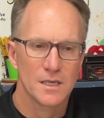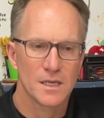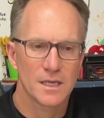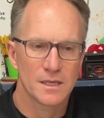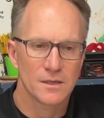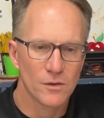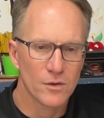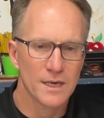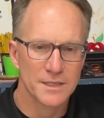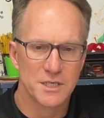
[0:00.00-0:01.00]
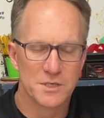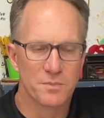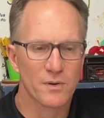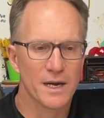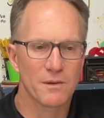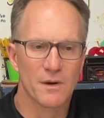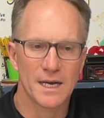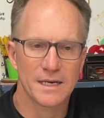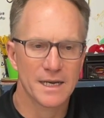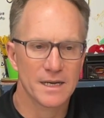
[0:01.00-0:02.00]
And Lord, I just pray
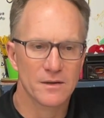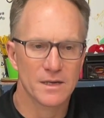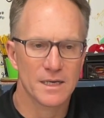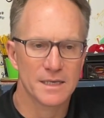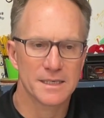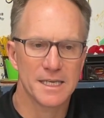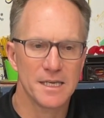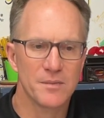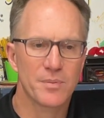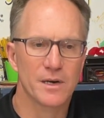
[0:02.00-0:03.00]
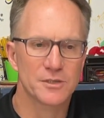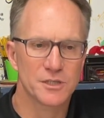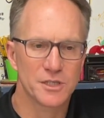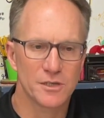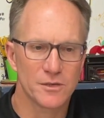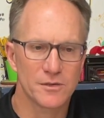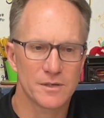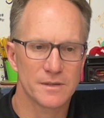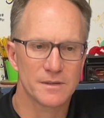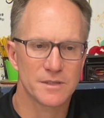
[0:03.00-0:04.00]
right now, God, keep our
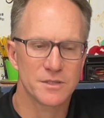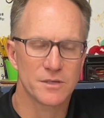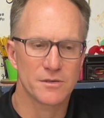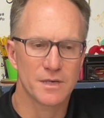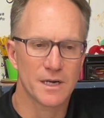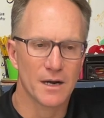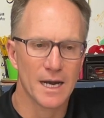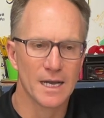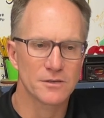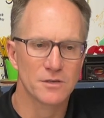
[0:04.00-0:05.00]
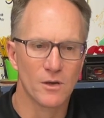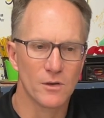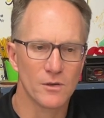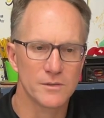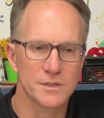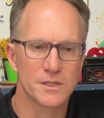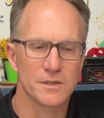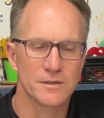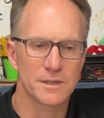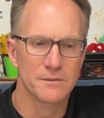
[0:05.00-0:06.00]
children, the children in our household, the
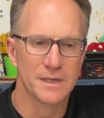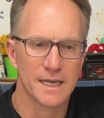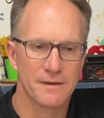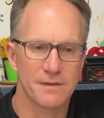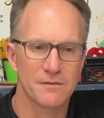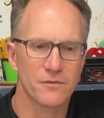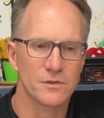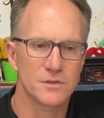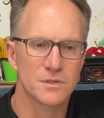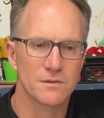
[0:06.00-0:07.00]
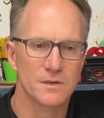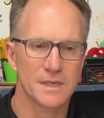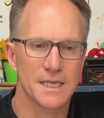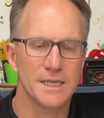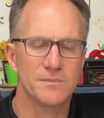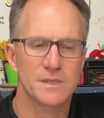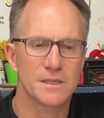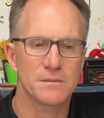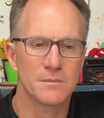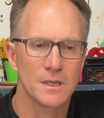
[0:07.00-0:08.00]
children that we have influence over, keep
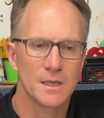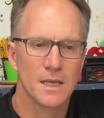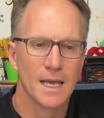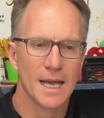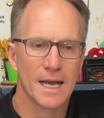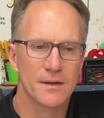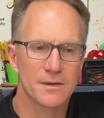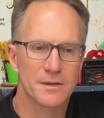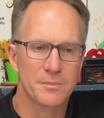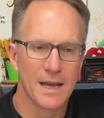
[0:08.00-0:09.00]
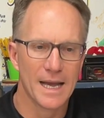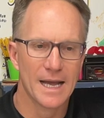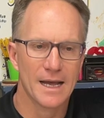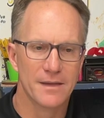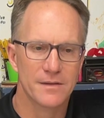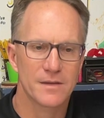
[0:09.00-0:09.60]
them out of the path